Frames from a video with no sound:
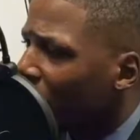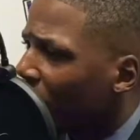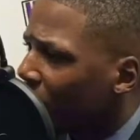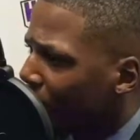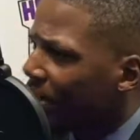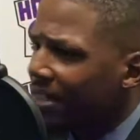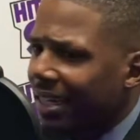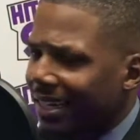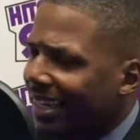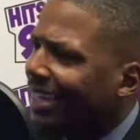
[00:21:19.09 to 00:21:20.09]
to
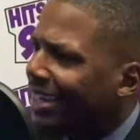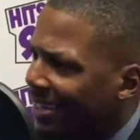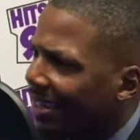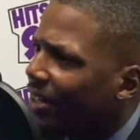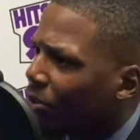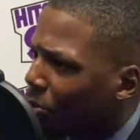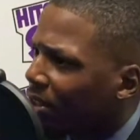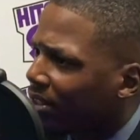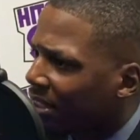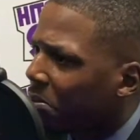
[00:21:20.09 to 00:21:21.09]
appreciate any legal,
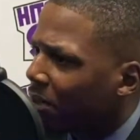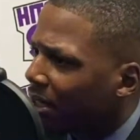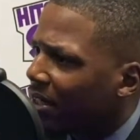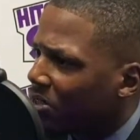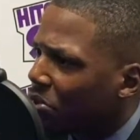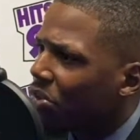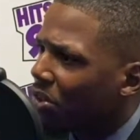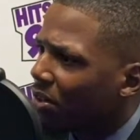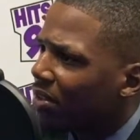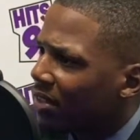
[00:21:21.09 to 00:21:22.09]
legit money, because you
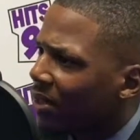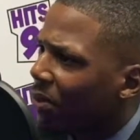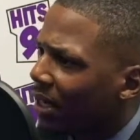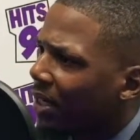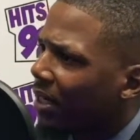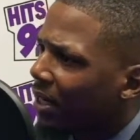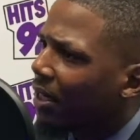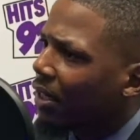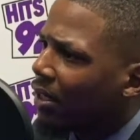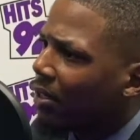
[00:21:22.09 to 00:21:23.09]
start to say, wait,
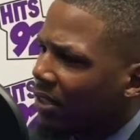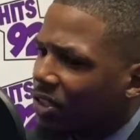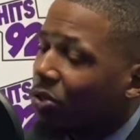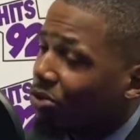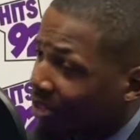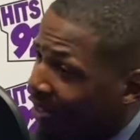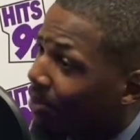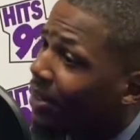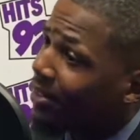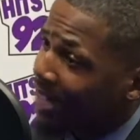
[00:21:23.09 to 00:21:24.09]
there's
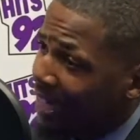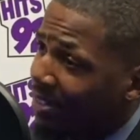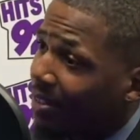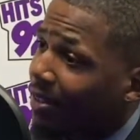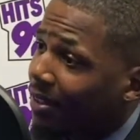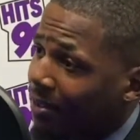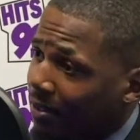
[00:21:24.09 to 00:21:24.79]
longevity attached to this.